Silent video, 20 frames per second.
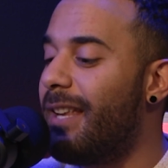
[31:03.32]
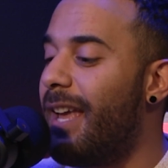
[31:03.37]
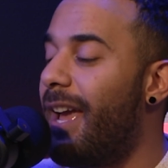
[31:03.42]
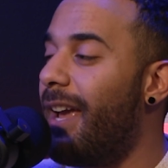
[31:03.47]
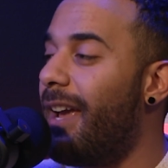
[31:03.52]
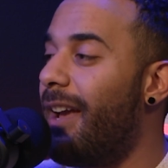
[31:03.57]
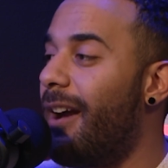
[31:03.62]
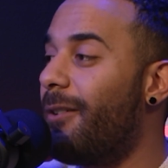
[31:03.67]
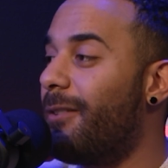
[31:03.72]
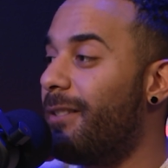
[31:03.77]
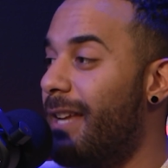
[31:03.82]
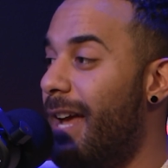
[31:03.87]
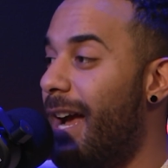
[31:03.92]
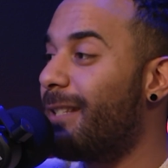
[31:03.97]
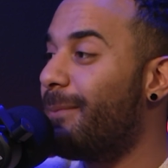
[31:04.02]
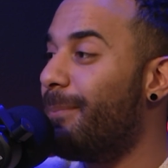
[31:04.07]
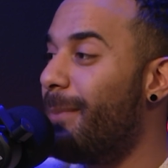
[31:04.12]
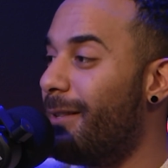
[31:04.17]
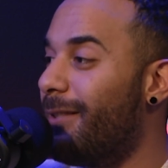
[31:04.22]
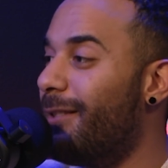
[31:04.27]
say are
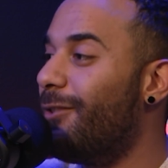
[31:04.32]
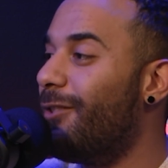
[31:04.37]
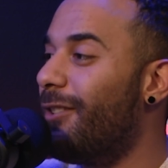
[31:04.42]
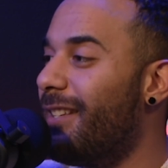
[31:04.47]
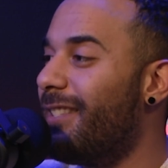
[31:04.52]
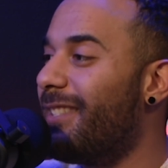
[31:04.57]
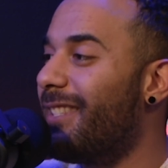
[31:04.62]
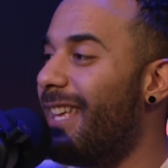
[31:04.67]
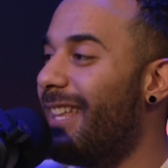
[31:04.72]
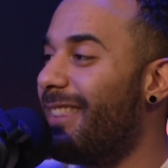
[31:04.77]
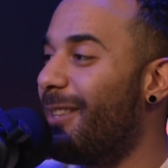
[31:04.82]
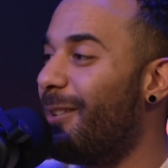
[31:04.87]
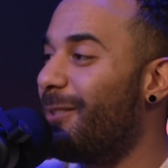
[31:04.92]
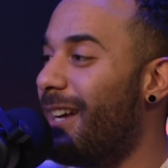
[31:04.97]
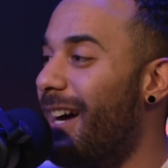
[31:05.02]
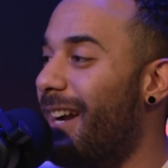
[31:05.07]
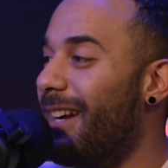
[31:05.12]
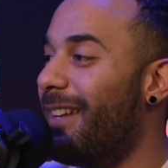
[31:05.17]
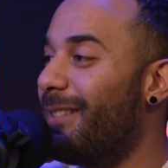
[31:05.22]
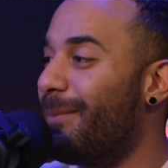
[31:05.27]
text messages that
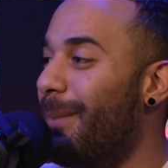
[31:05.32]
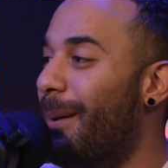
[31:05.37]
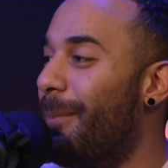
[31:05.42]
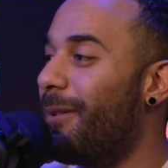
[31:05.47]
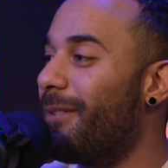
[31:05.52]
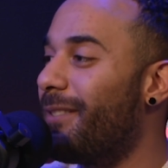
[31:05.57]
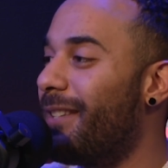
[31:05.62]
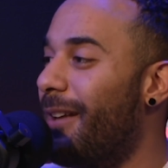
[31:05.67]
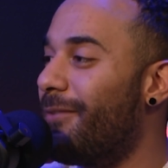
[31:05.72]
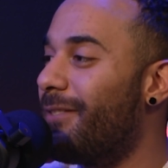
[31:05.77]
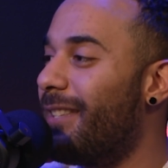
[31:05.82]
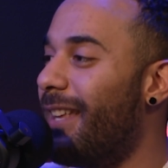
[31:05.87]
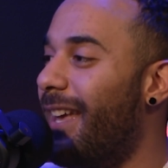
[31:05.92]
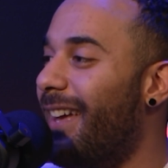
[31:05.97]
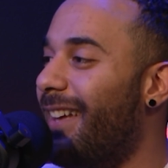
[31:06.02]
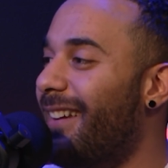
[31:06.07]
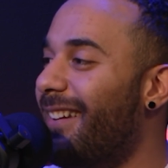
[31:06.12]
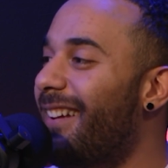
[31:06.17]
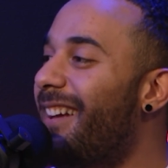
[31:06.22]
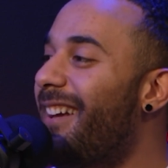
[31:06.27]
those audience members have
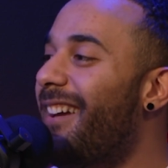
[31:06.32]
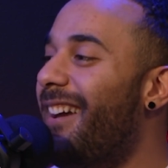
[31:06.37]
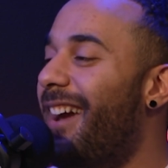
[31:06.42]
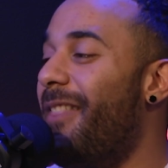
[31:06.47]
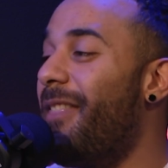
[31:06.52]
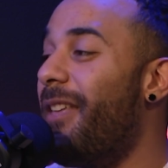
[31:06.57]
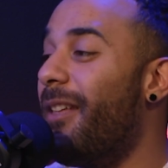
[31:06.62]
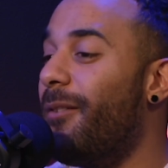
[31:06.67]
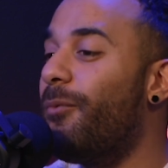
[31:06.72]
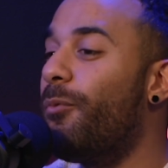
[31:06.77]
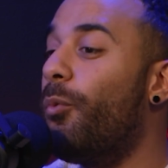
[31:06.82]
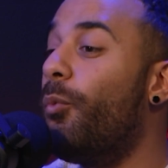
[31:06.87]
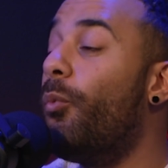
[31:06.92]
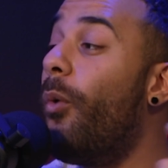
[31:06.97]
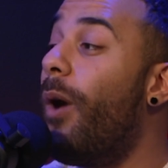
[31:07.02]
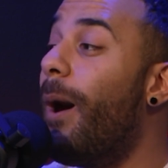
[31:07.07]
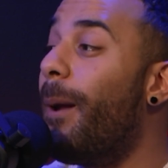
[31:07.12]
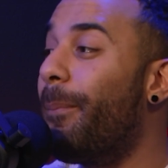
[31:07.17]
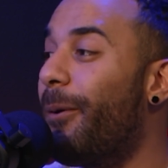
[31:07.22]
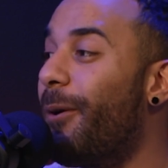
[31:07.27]
said. And then
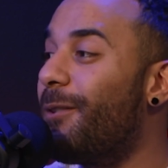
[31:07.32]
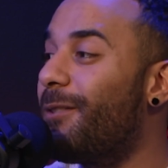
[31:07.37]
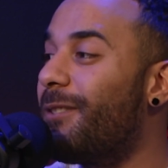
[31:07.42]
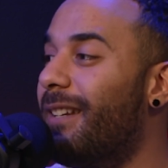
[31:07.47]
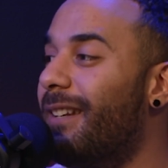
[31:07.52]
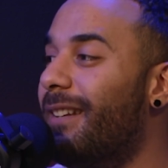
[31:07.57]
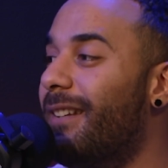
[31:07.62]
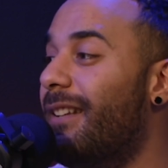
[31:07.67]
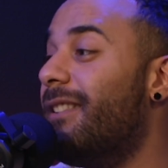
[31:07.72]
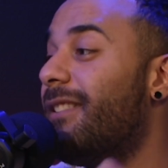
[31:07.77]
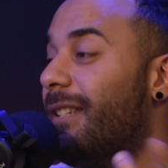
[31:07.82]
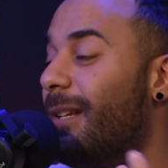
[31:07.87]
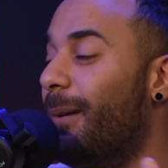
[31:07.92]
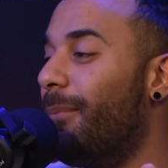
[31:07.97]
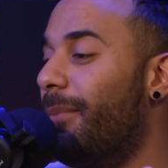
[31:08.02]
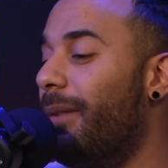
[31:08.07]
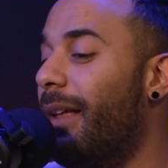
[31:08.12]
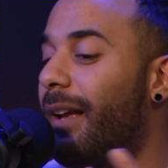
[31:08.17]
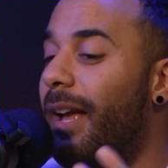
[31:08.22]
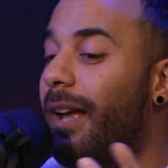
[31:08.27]
one person is the
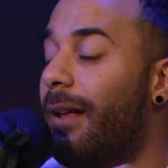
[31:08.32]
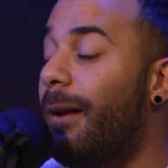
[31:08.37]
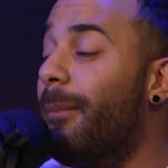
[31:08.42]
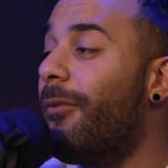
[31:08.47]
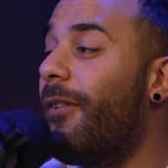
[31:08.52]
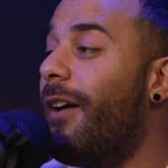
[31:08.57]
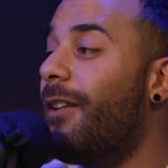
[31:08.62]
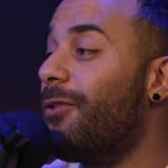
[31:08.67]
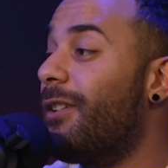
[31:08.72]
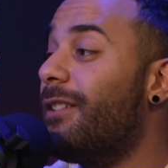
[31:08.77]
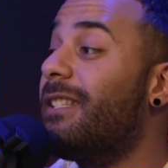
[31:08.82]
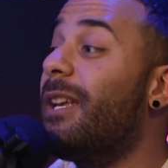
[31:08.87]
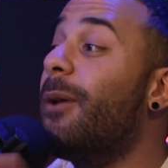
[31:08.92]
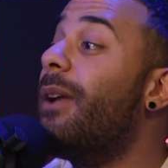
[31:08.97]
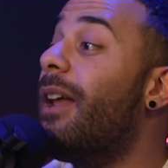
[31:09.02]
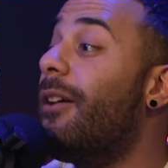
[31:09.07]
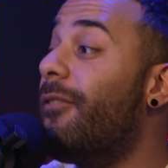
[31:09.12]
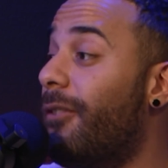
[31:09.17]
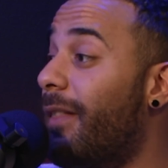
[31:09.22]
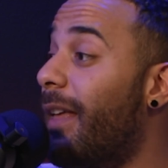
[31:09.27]
improviser can
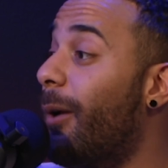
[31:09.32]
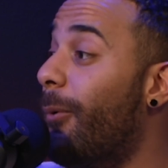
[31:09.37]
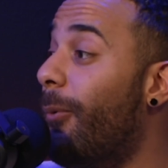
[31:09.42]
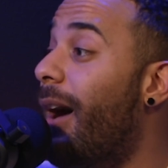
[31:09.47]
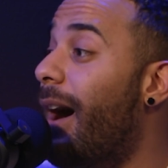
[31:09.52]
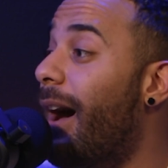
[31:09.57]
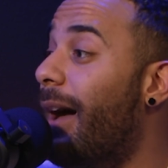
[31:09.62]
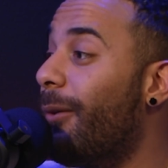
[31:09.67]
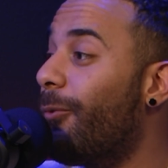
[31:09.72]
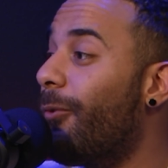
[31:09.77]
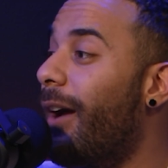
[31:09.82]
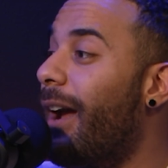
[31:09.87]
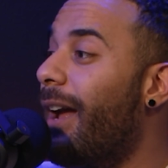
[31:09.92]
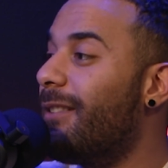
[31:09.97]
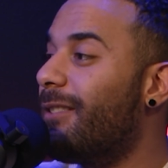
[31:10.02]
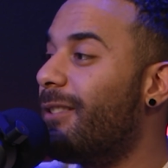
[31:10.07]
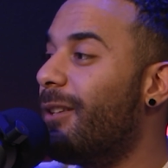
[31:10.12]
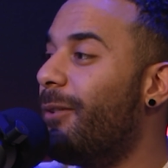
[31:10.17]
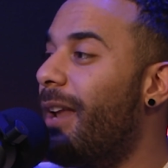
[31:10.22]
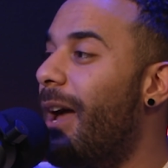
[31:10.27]
say whatever they want.
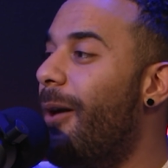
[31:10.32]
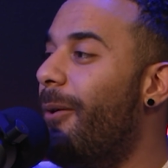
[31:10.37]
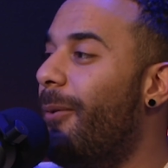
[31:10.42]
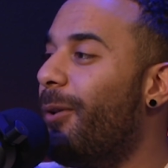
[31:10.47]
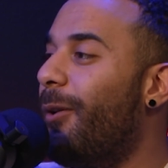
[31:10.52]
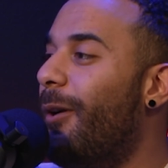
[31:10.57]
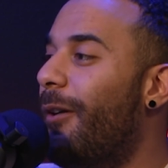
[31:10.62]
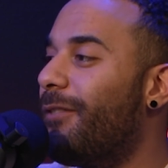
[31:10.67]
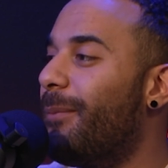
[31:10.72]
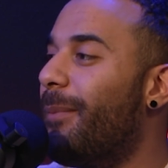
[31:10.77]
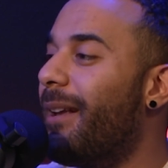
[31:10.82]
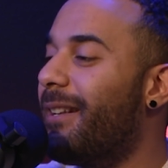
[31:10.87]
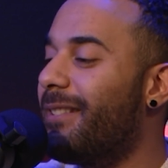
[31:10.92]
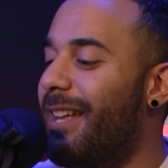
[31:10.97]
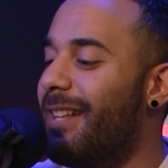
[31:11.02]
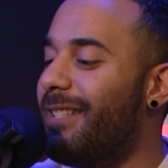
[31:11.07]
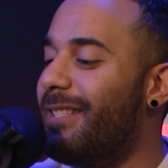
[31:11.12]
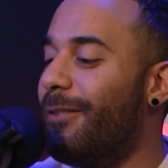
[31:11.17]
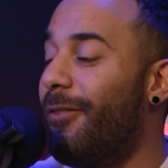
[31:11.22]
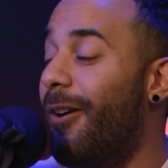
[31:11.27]
Right. So now you have to make
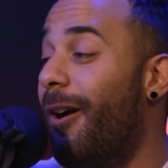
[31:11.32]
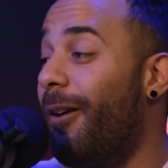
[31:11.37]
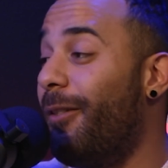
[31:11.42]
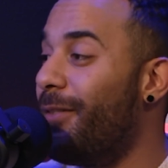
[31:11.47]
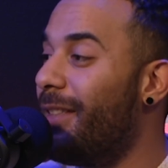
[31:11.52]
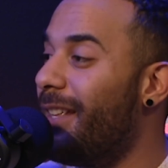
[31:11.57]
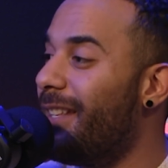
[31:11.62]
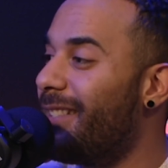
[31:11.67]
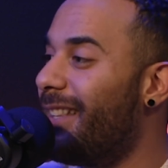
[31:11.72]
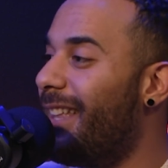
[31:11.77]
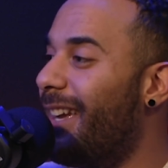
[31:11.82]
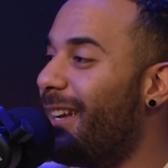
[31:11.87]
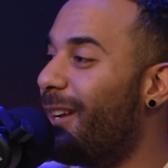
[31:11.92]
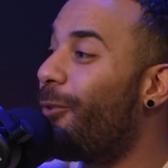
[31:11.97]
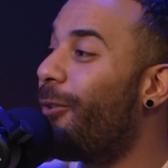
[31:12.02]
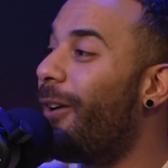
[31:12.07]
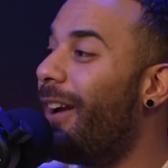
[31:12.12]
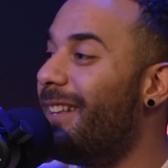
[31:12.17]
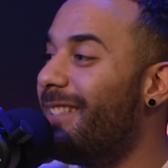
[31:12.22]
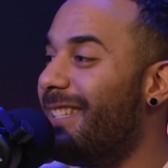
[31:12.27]
sense of all of these
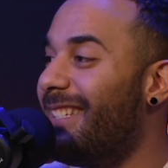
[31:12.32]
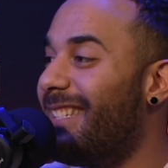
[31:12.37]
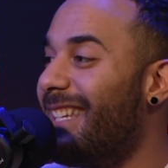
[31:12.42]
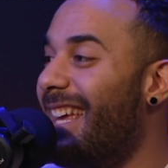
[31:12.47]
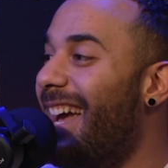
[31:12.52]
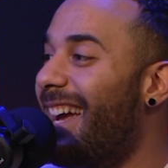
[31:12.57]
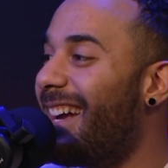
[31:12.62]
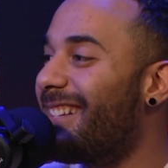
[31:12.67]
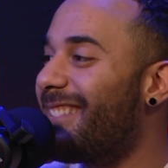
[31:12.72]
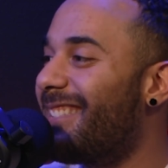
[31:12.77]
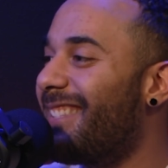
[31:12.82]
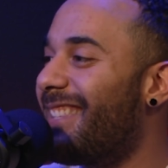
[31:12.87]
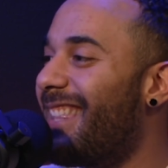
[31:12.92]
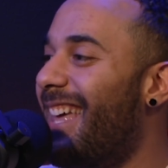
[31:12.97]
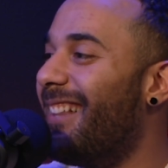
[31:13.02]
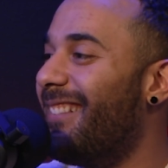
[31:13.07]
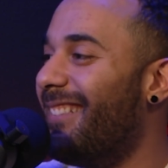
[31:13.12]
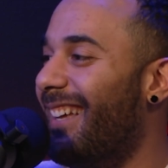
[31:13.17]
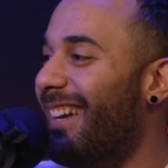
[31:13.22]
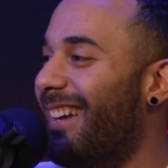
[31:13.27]
like crazy texts
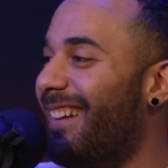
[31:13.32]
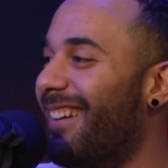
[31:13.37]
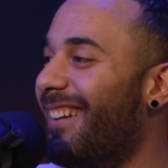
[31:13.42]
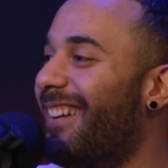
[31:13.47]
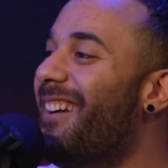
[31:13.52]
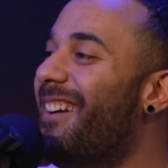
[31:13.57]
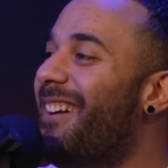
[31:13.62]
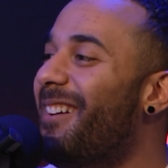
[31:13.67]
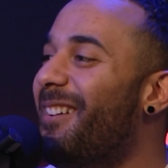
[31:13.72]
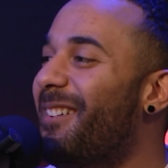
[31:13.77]
that like,